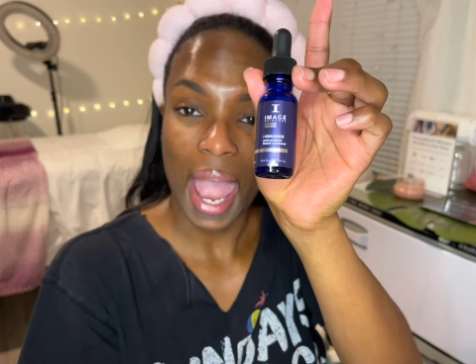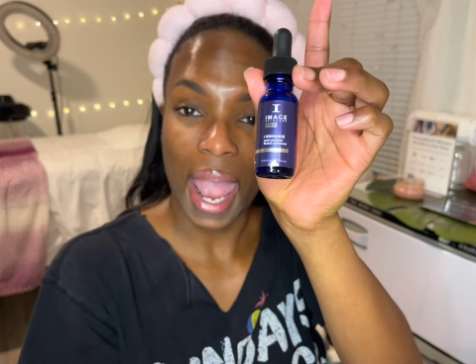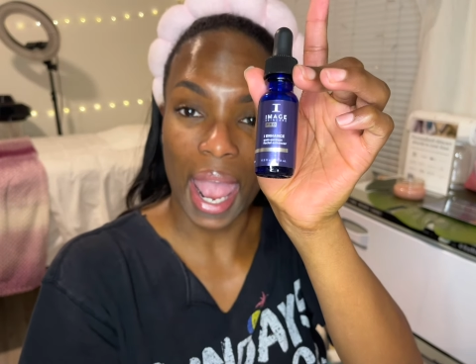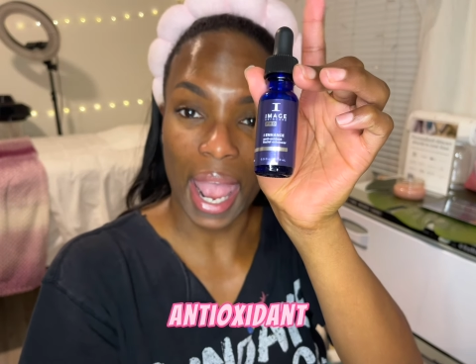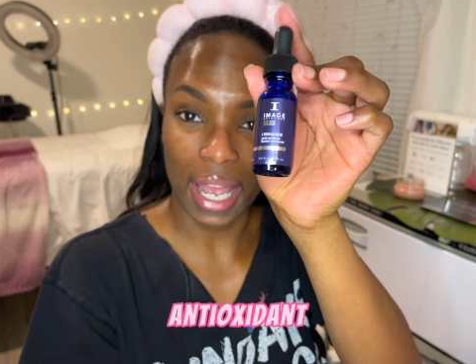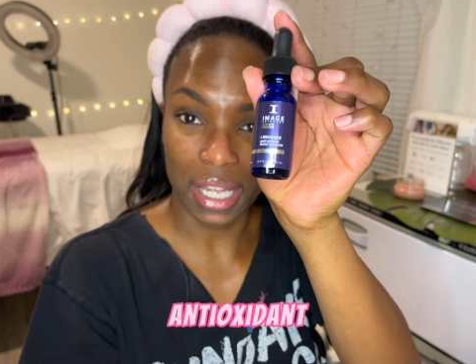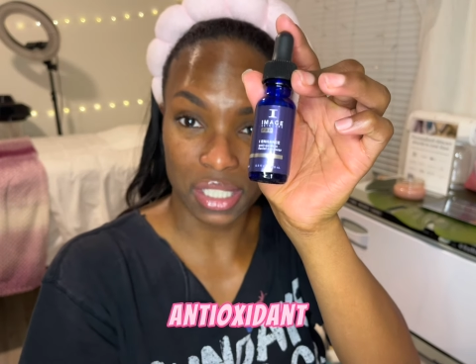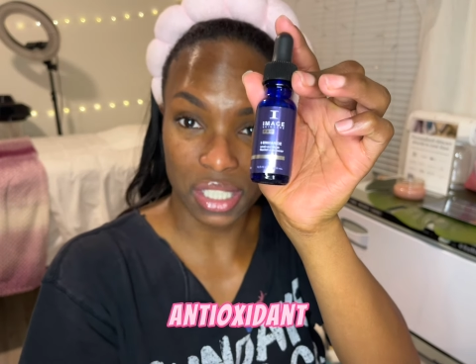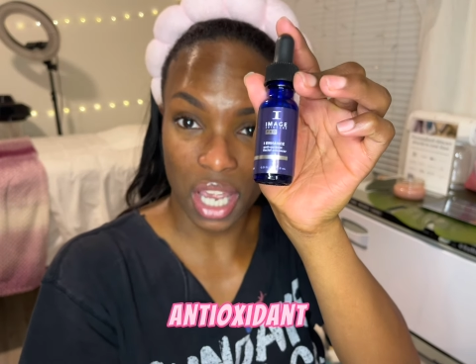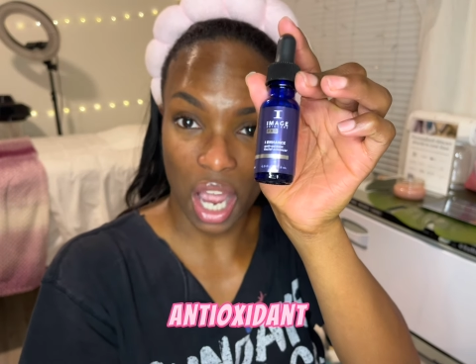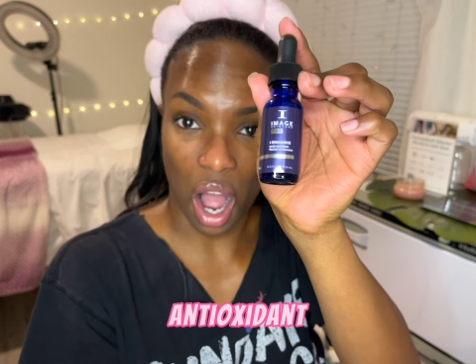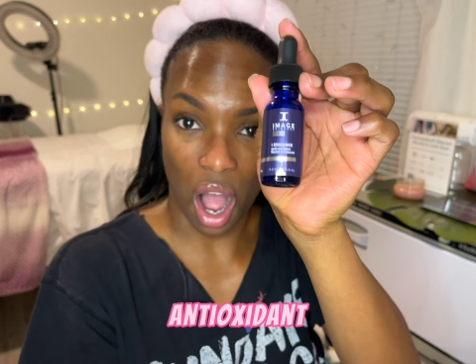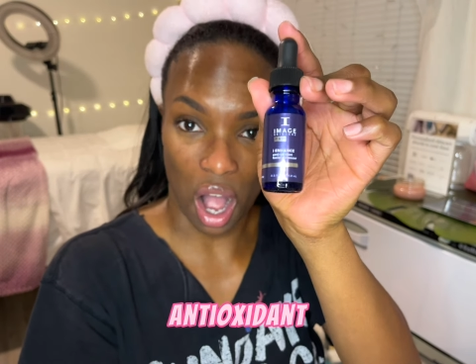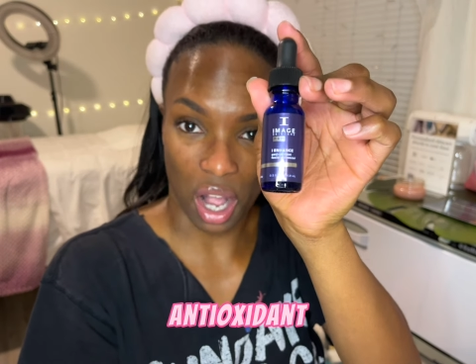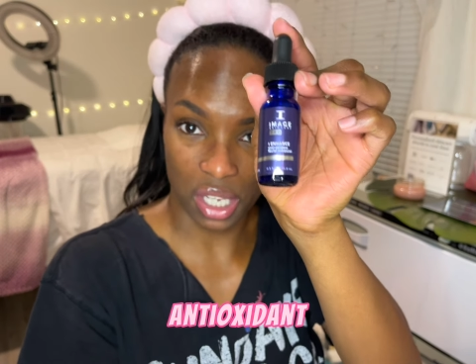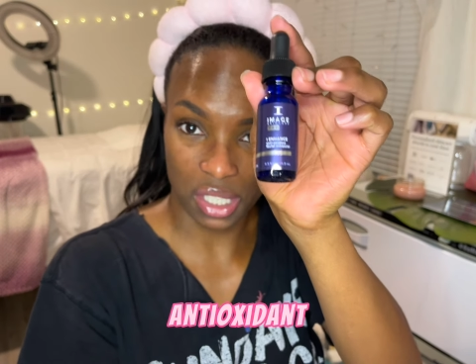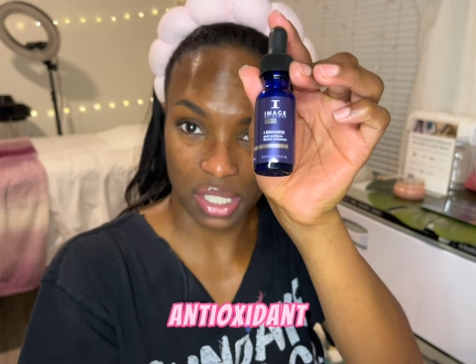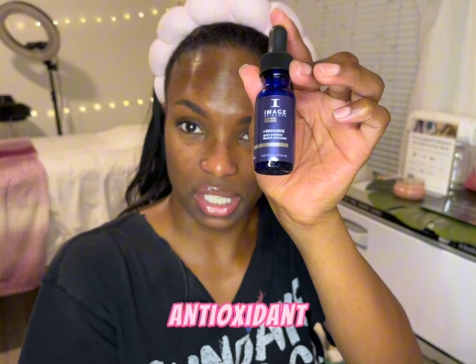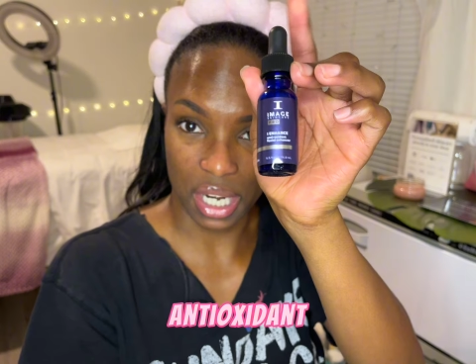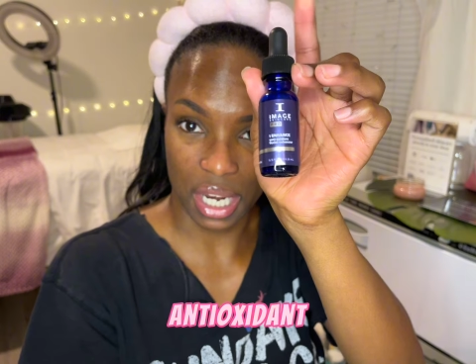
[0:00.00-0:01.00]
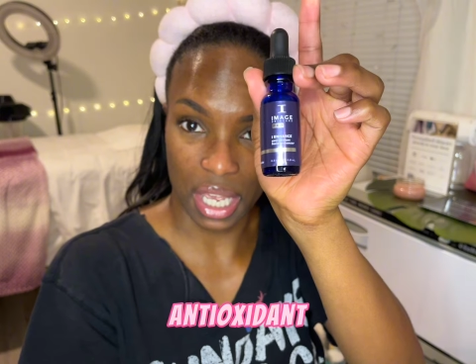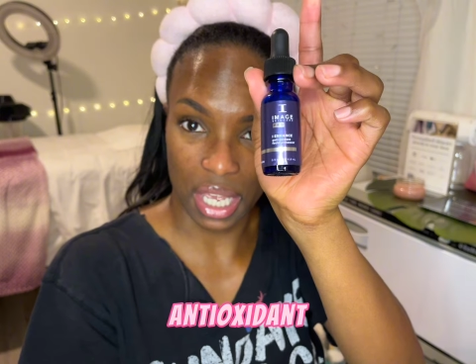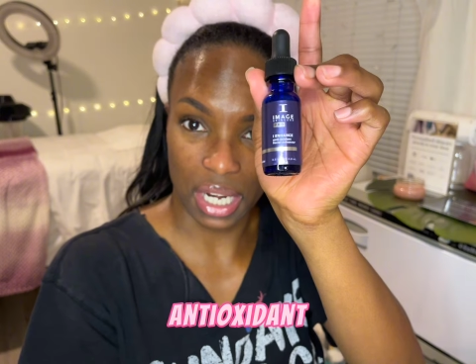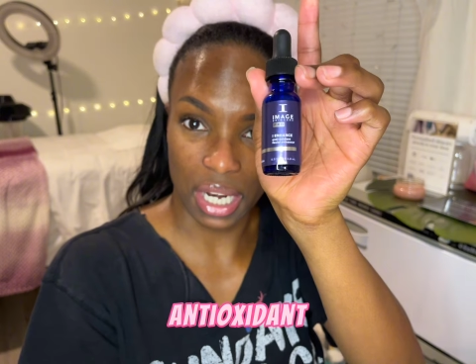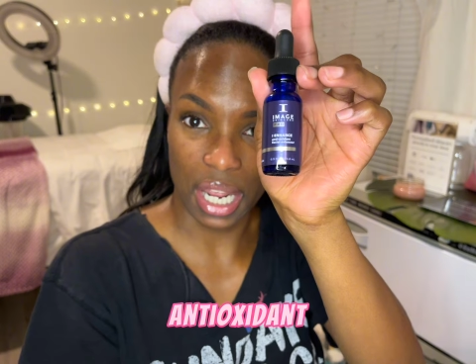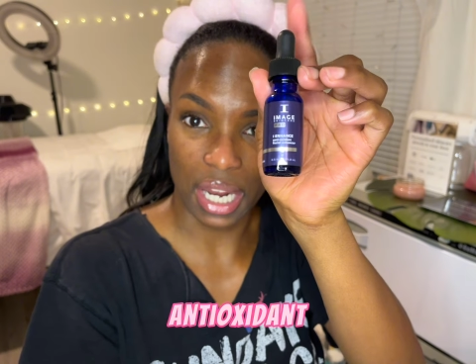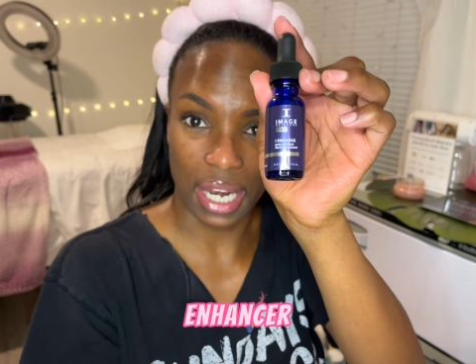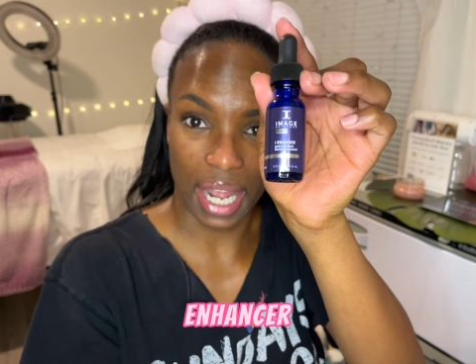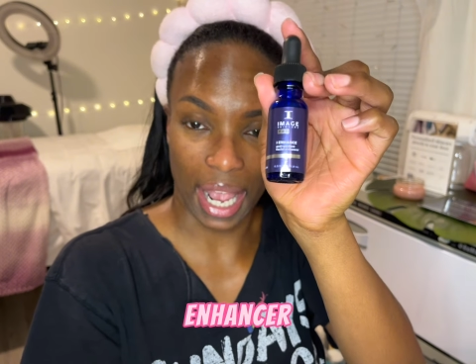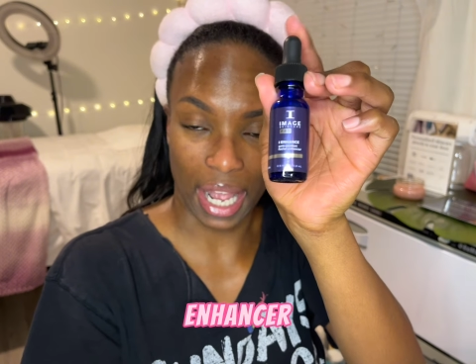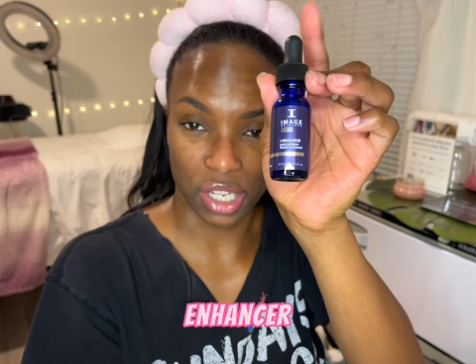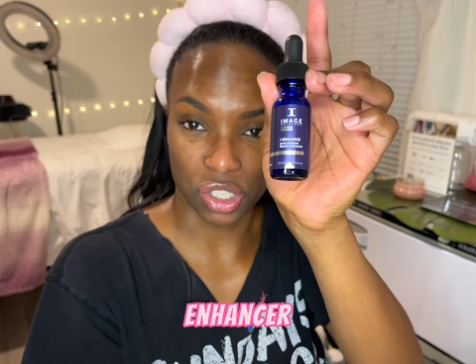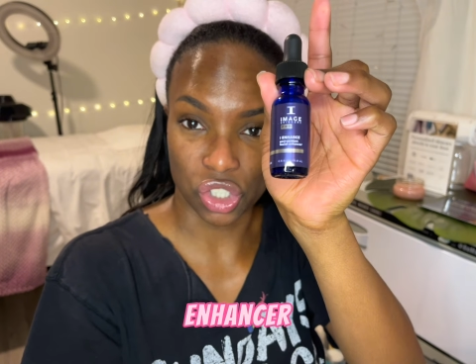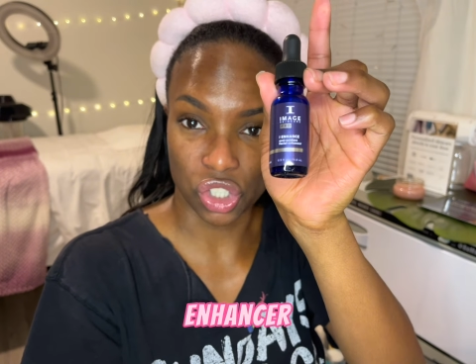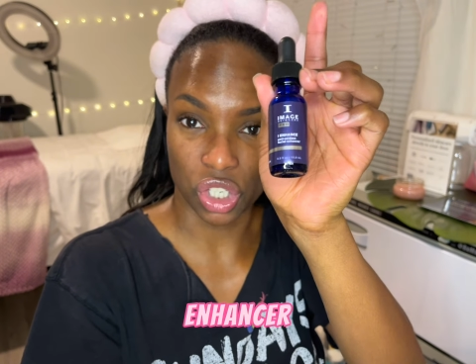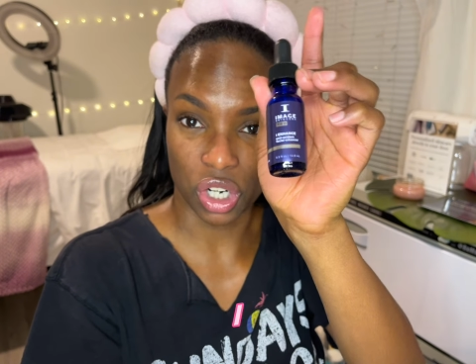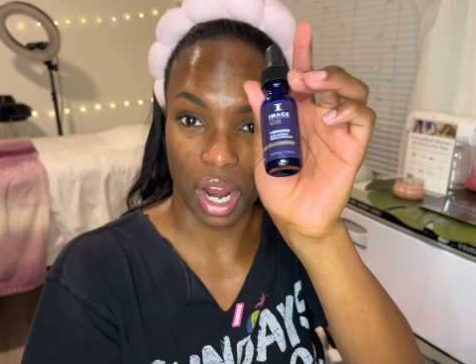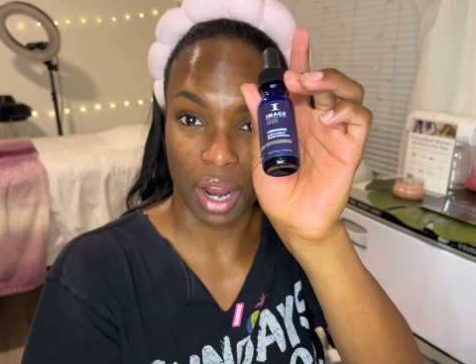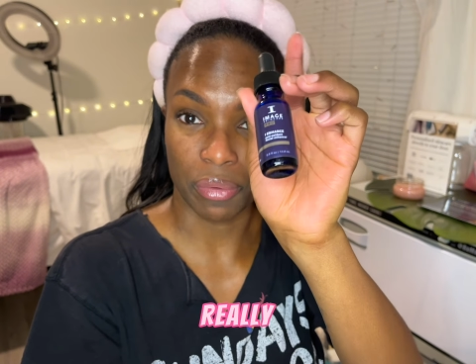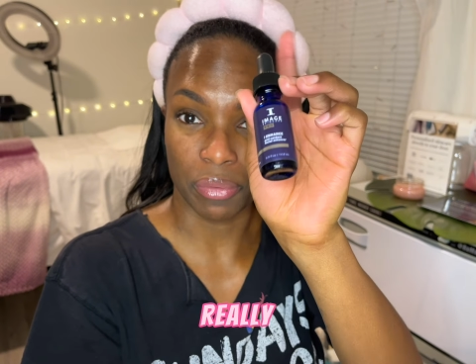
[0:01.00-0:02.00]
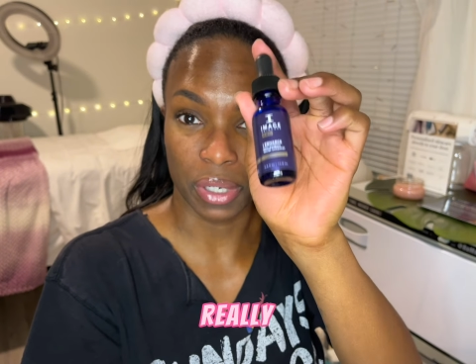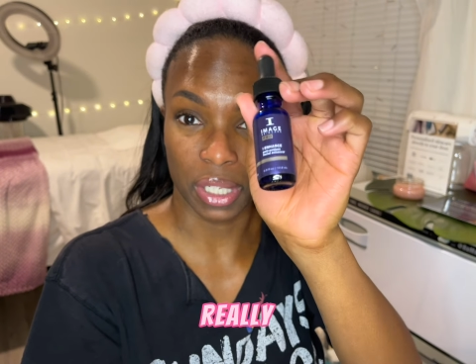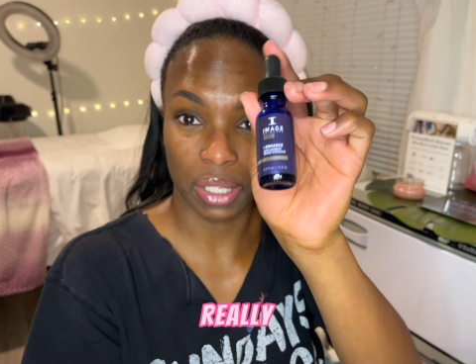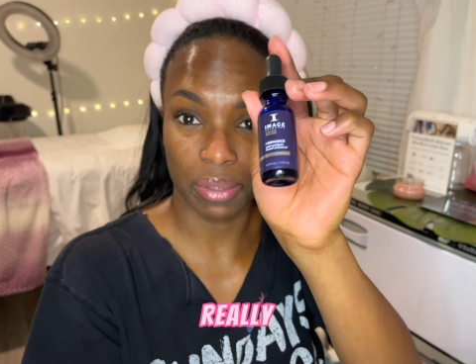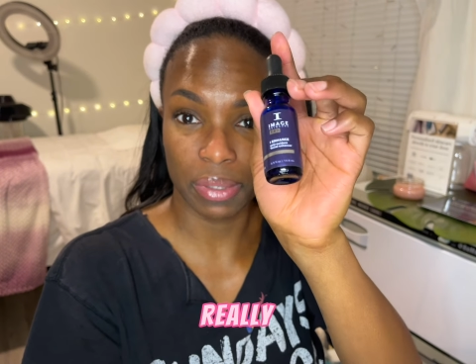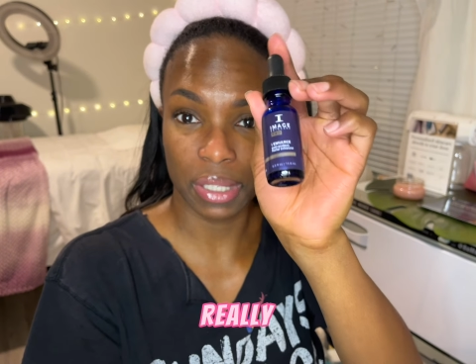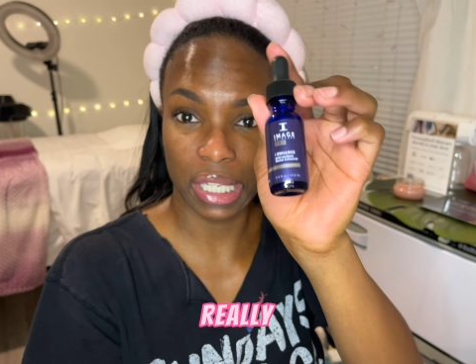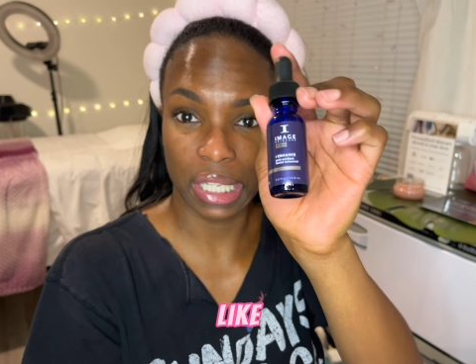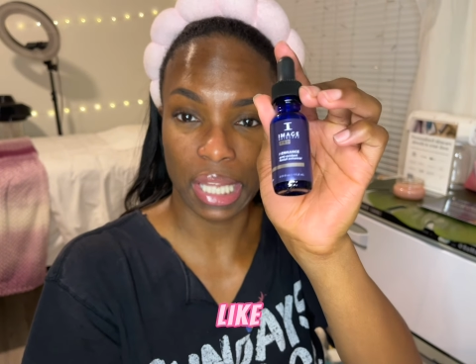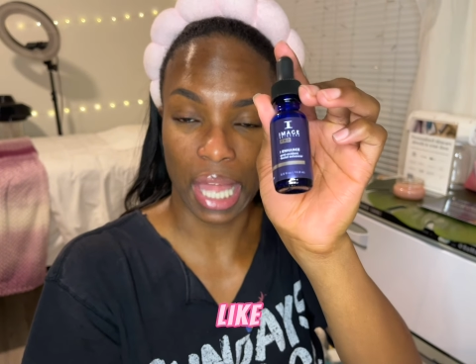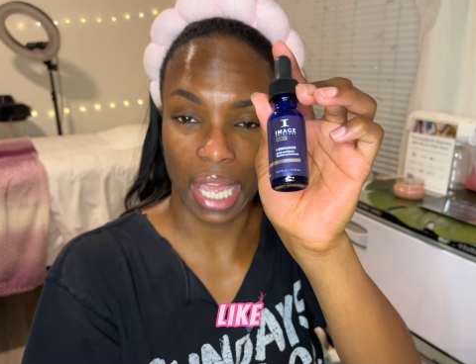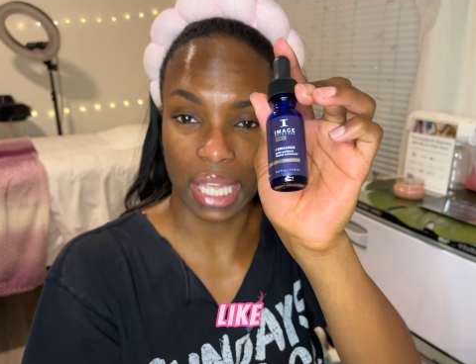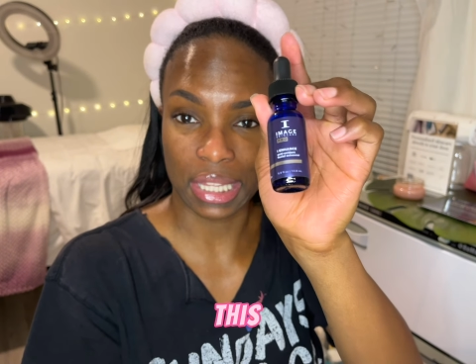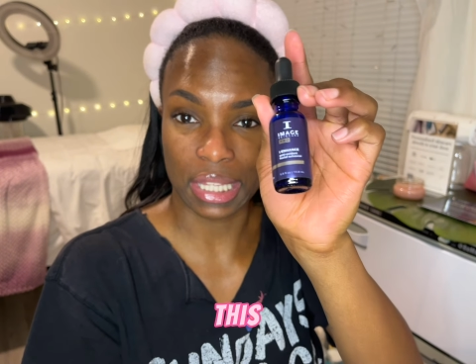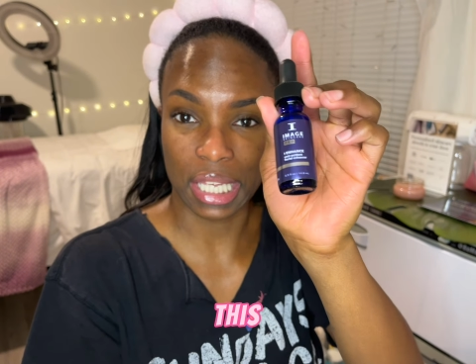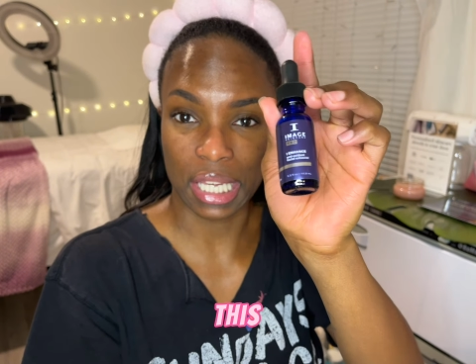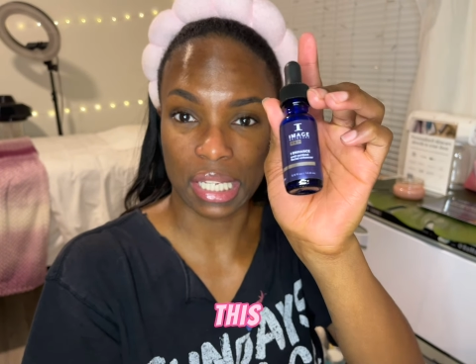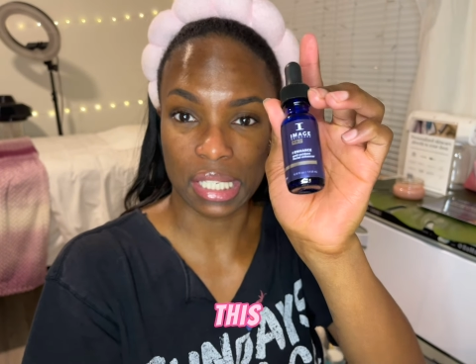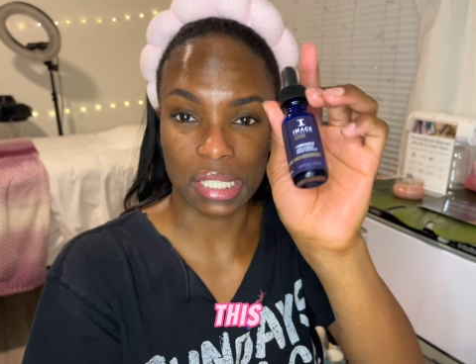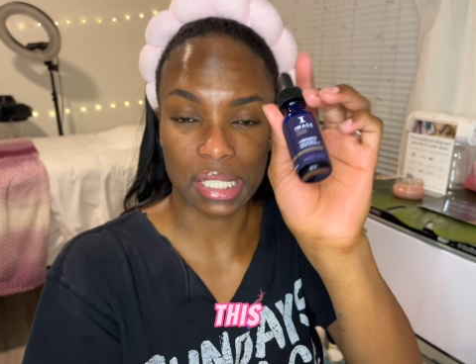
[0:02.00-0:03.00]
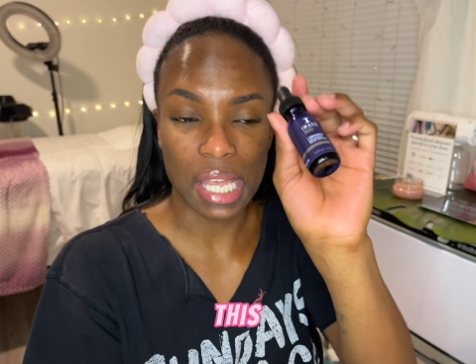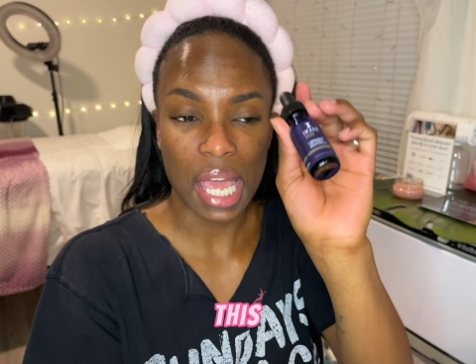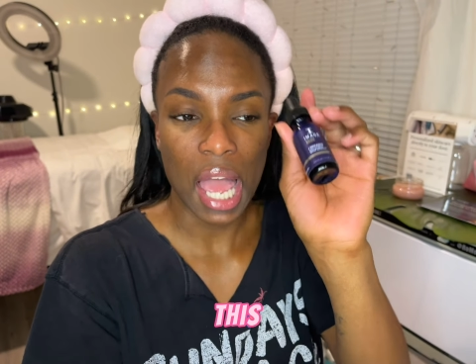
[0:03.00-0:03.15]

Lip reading: antioxidant enhancer. I really, really like this.